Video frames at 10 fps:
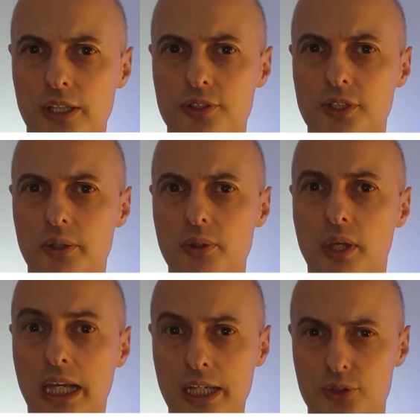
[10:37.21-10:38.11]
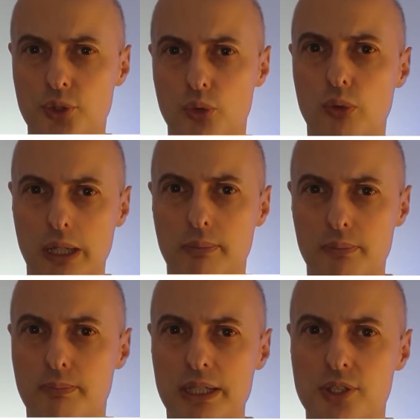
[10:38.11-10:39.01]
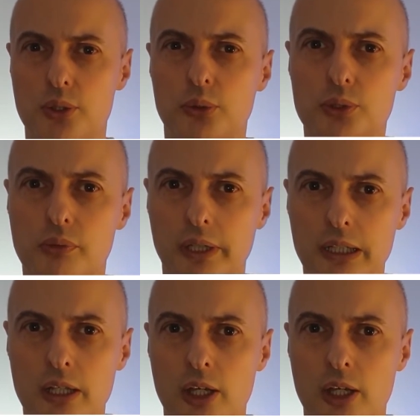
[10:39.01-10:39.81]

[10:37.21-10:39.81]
so you get extra grip and better cornering,